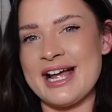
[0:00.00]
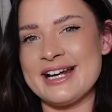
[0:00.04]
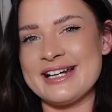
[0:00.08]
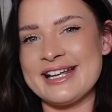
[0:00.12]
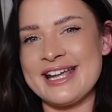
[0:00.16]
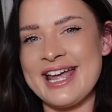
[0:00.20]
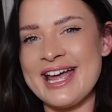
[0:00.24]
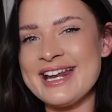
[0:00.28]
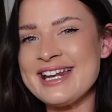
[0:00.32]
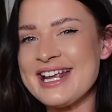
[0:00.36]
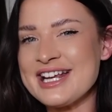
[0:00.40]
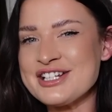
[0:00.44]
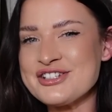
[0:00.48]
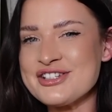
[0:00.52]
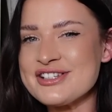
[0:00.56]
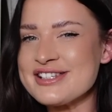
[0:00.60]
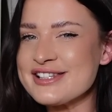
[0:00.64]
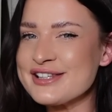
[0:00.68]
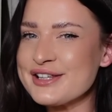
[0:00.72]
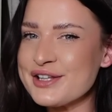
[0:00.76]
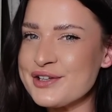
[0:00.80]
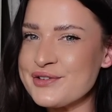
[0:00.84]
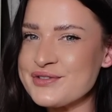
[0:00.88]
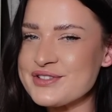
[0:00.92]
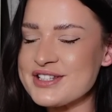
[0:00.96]
And again, I
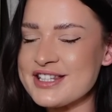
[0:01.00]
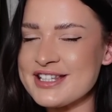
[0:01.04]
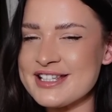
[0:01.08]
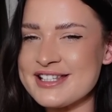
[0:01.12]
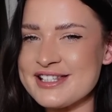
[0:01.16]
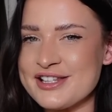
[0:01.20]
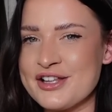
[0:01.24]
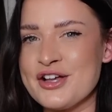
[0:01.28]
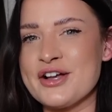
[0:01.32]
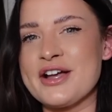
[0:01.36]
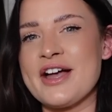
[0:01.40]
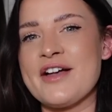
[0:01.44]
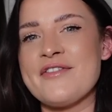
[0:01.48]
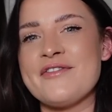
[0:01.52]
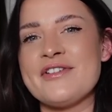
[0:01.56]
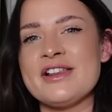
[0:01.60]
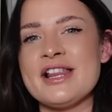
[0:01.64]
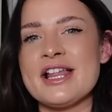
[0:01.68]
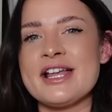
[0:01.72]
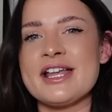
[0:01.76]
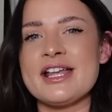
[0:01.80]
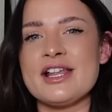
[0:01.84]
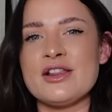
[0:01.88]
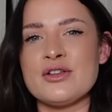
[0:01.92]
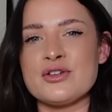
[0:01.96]
just loved this look. I feel
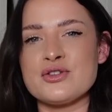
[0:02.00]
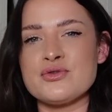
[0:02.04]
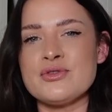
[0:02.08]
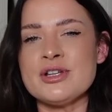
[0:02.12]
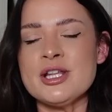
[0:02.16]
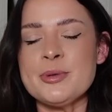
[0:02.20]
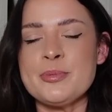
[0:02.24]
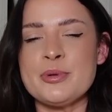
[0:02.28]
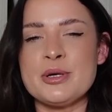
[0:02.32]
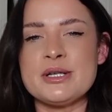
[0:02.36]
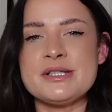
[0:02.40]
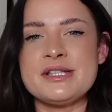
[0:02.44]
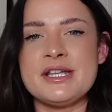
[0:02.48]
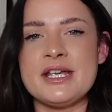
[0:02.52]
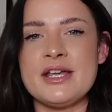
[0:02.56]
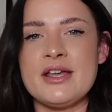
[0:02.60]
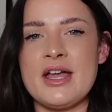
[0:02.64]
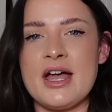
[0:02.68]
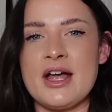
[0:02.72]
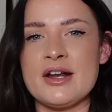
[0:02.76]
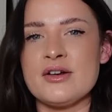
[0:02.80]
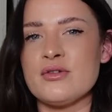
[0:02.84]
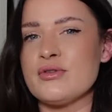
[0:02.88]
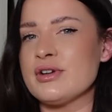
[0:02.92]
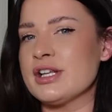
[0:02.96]
like it looks really
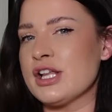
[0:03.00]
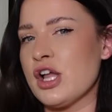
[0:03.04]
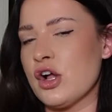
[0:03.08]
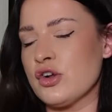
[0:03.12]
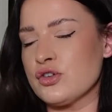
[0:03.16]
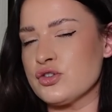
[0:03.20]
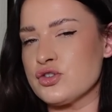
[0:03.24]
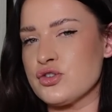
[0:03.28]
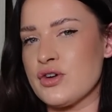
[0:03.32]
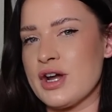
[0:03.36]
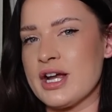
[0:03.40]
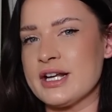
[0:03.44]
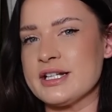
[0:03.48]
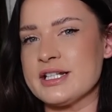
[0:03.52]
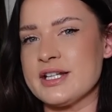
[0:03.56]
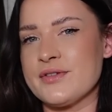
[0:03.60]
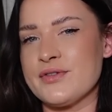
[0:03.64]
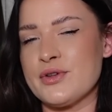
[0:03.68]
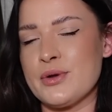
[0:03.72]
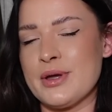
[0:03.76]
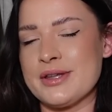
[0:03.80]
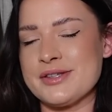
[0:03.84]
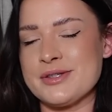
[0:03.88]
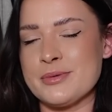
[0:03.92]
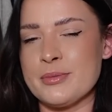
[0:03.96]
pretty and really on trend.
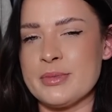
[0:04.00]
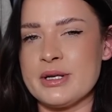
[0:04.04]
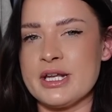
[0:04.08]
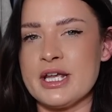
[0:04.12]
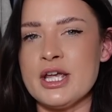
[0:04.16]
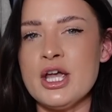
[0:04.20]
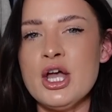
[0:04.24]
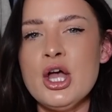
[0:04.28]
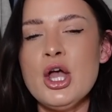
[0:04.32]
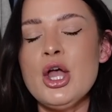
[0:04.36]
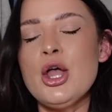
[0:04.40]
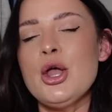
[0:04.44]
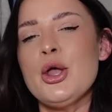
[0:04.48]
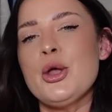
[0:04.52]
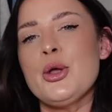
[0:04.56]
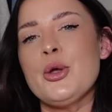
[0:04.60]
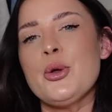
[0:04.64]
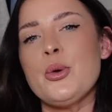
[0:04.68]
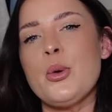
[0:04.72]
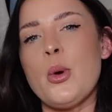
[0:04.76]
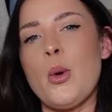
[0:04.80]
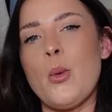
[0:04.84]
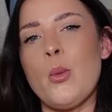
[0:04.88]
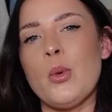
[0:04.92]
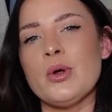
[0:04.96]
If you are somebody
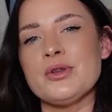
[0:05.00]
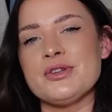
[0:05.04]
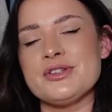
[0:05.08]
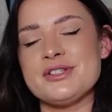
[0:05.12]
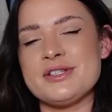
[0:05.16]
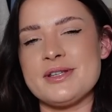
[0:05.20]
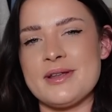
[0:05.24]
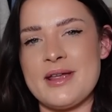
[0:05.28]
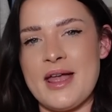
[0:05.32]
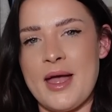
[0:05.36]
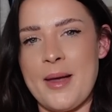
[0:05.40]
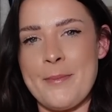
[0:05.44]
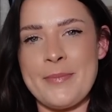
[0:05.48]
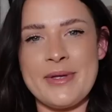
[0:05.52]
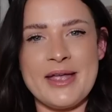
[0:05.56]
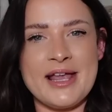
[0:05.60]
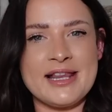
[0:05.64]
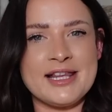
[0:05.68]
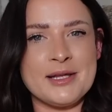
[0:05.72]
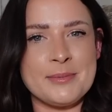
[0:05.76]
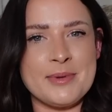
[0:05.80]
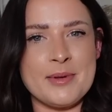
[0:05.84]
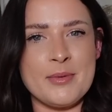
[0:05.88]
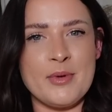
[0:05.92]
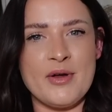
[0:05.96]
who wants to be a
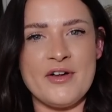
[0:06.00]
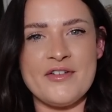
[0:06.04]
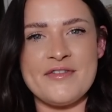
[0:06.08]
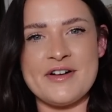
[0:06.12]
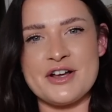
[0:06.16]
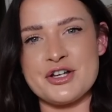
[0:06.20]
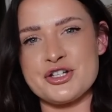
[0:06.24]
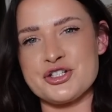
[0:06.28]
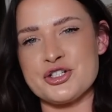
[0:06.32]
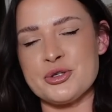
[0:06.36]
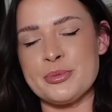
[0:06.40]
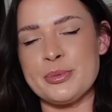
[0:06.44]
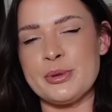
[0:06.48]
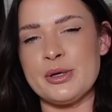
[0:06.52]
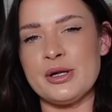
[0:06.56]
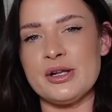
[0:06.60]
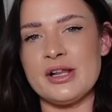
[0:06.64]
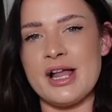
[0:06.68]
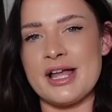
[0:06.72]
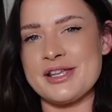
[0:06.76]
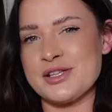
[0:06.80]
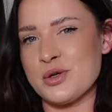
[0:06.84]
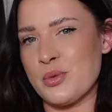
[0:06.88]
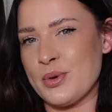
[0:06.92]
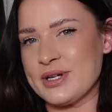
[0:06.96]
little bit more
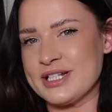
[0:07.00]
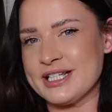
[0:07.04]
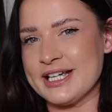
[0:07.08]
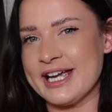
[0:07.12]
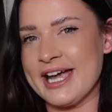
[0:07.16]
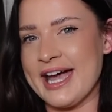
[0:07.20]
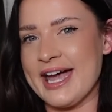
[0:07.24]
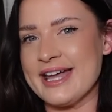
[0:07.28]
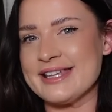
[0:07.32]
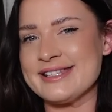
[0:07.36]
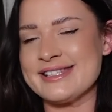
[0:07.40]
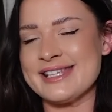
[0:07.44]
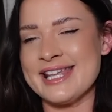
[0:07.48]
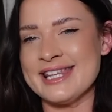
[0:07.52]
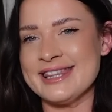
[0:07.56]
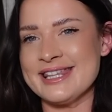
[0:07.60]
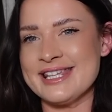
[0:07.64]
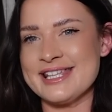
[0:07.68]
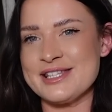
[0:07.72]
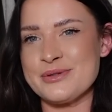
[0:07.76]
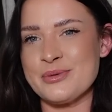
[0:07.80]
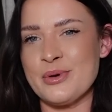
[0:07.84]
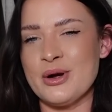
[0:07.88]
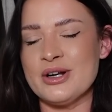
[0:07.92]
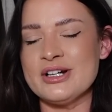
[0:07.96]
fashionable as a wedding guest, then
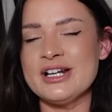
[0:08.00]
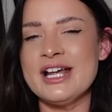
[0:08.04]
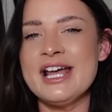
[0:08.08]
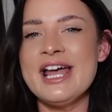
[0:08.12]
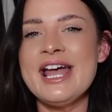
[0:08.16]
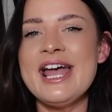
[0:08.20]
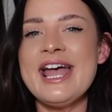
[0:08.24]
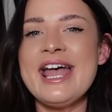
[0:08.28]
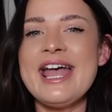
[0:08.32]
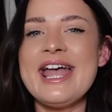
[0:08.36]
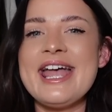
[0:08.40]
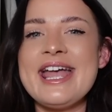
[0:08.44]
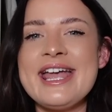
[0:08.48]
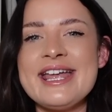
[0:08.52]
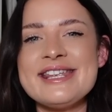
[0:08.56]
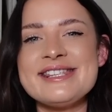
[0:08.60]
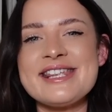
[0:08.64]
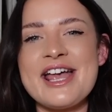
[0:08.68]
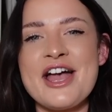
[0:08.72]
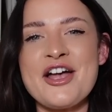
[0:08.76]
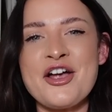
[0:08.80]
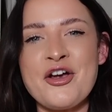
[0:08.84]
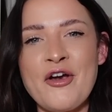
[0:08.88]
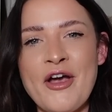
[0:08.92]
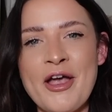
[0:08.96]
this one
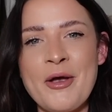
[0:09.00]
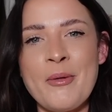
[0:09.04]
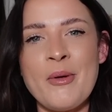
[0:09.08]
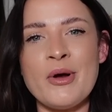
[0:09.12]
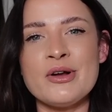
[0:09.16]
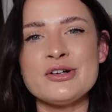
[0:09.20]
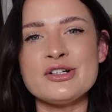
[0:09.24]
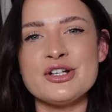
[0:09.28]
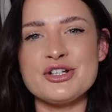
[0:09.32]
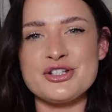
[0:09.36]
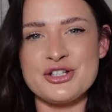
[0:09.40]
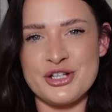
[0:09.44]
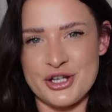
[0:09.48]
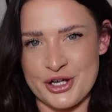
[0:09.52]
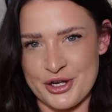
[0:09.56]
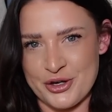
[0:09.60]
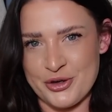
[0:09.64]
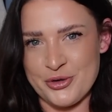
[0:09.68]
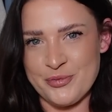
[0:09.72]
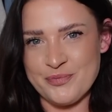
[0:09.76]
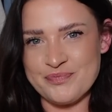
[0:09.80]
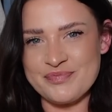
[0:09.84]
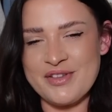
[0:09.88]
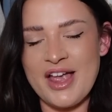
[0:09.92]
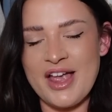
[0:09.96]
is a great one too.